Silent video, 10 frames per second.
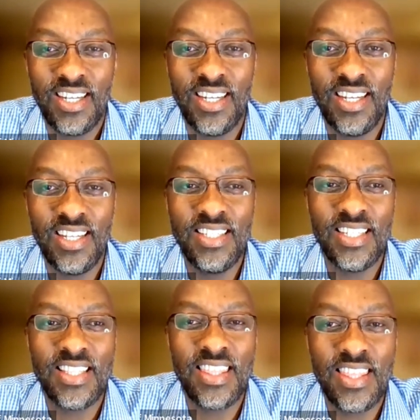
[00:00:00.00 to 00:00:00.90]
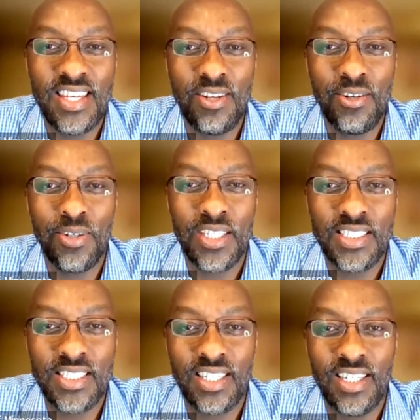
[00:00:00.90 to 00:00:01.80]
and, and, just think
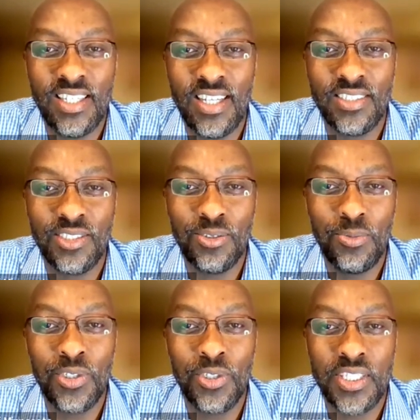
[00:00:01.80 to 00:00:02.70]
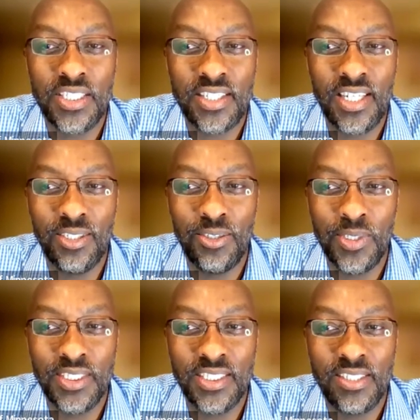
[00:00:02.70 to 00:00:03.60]
holistically as to what you're trying
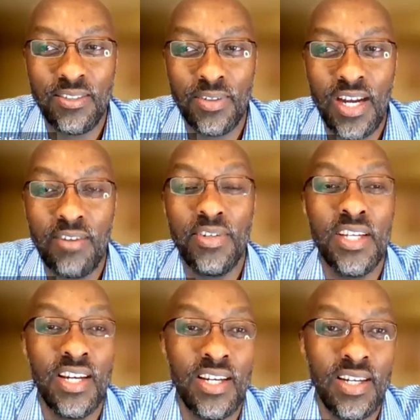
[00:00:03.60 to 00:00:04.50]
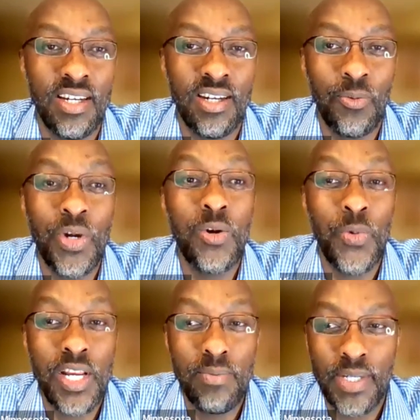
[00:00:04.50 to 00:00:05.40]
to achieve, having a,
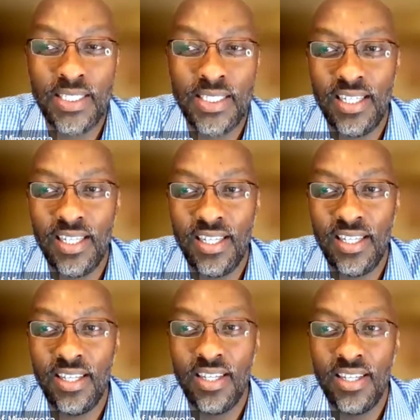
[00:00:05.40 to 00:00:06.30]
win-win mentality.